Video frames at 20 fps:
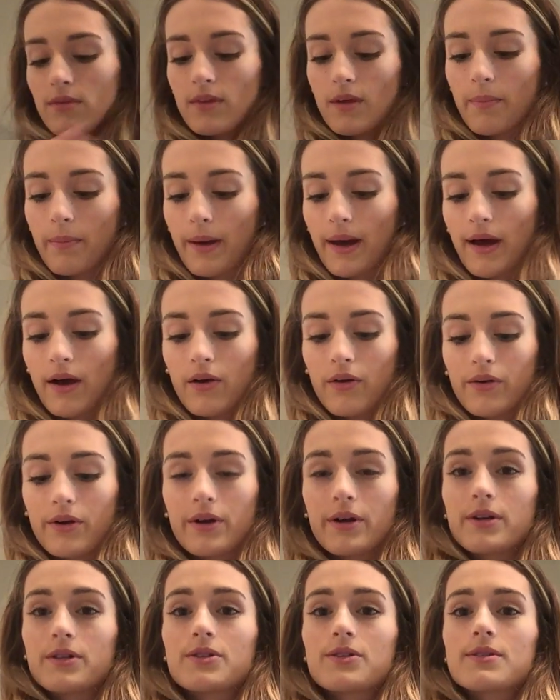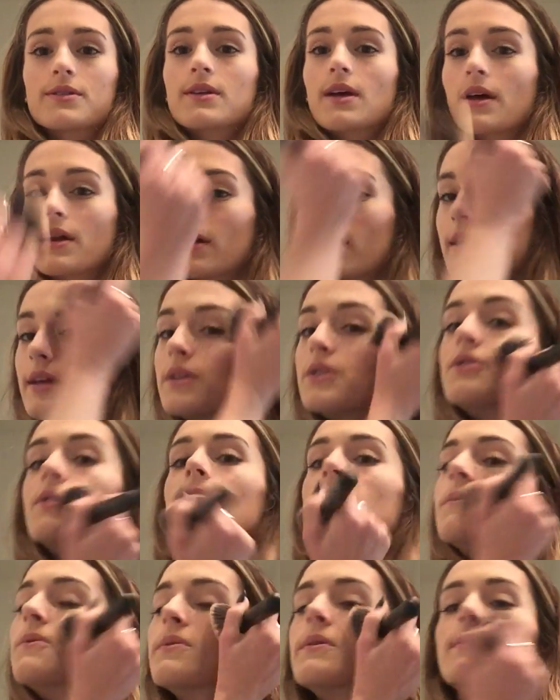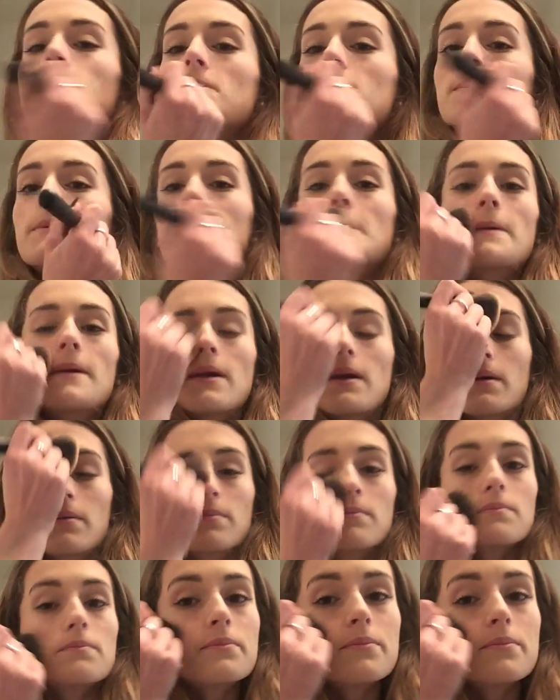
the powder just kind of like generously